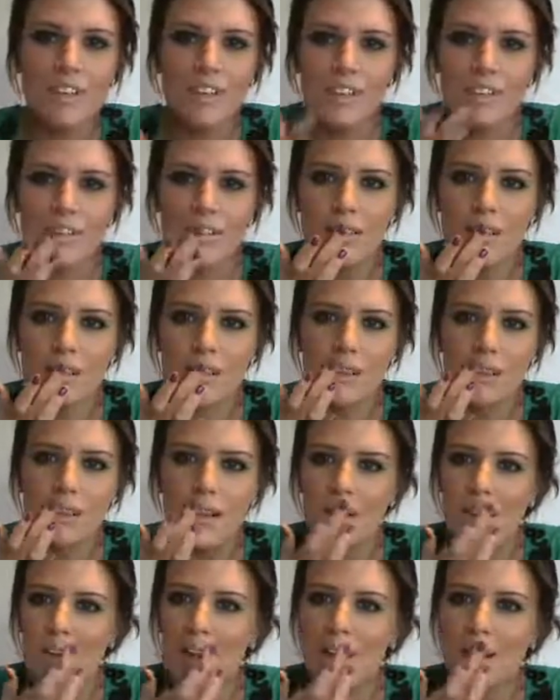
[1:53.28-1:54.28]
you can see
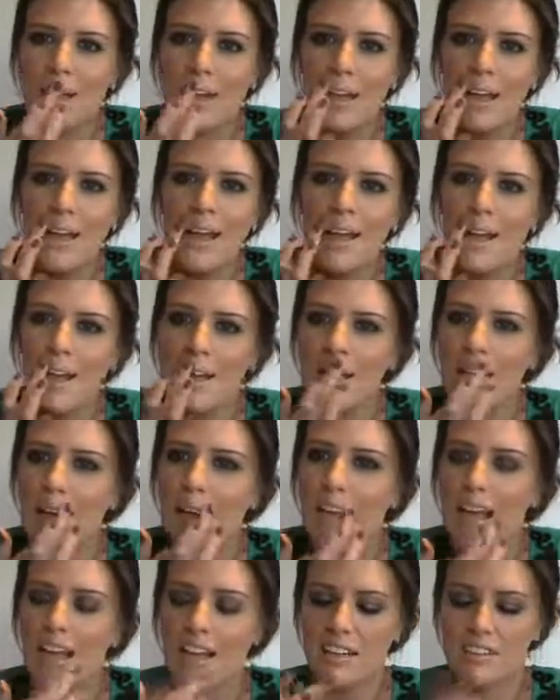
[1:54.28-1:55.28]
there.
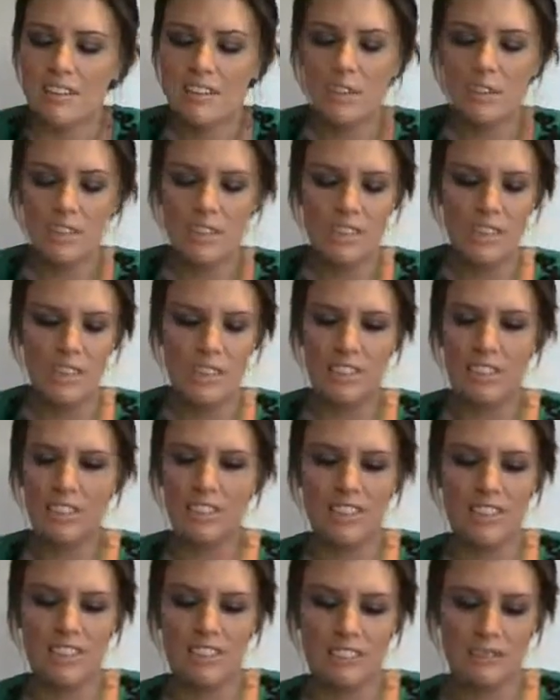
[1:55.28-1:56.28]
It's
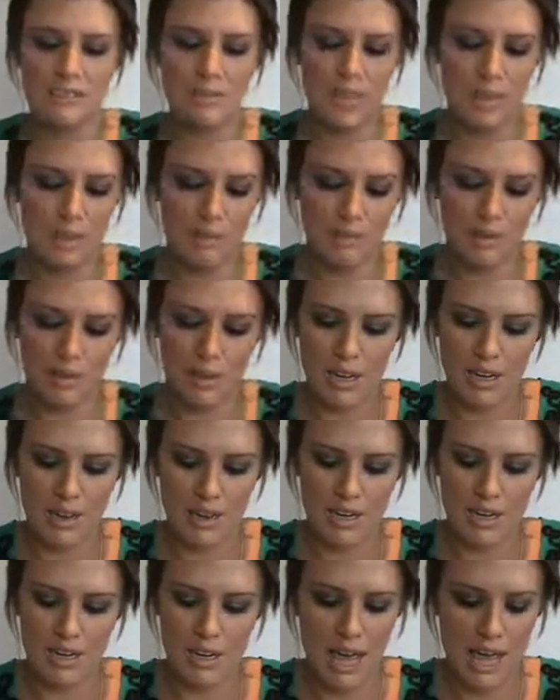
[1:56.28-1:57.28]
gorgeous. It's a really
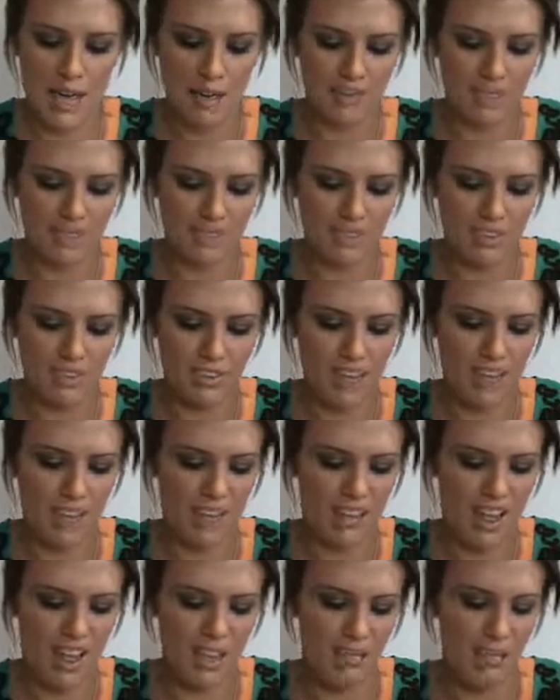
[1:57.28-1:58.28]
pretty, um,
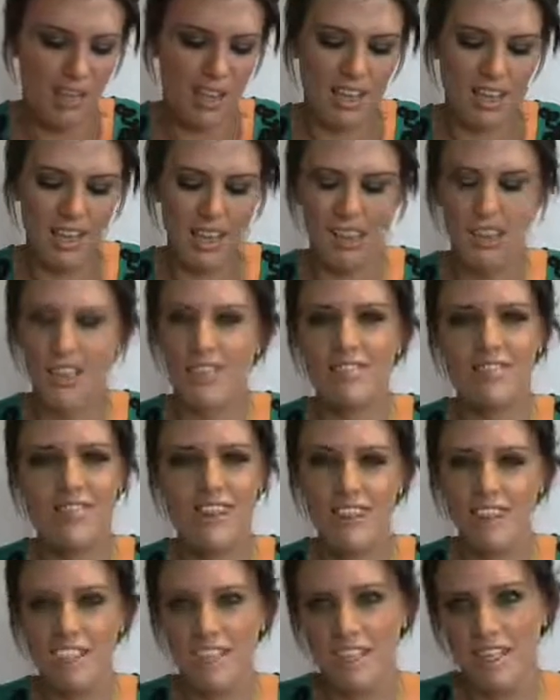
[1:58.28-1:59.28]
yeah, light pink. It's
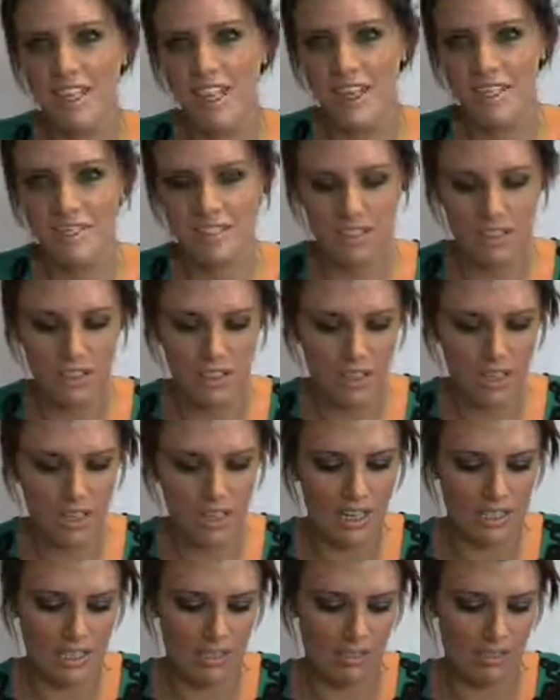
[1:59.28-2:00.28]
very sheer, so
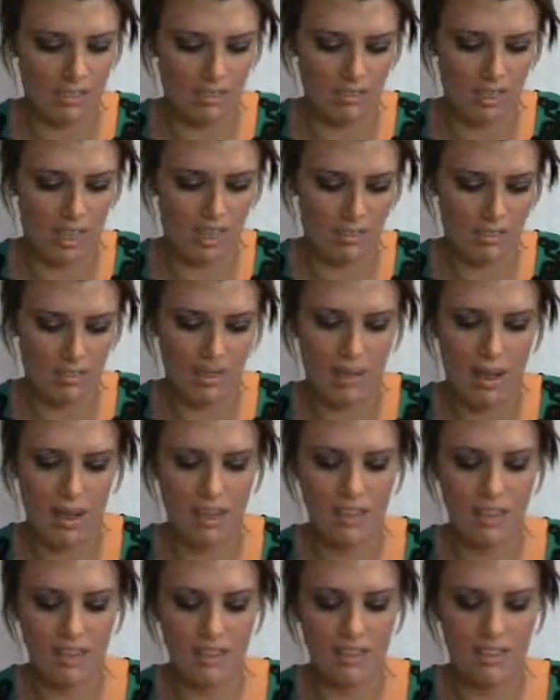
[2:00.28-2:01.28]
it's not as
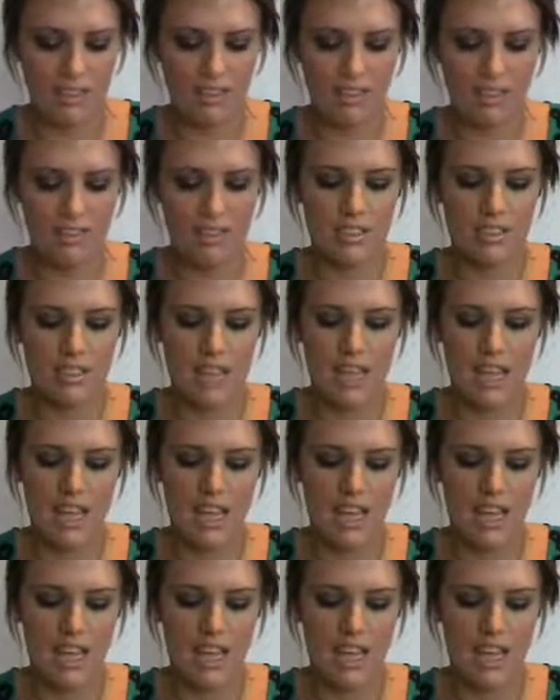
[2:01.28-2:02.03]
dramatic as it looks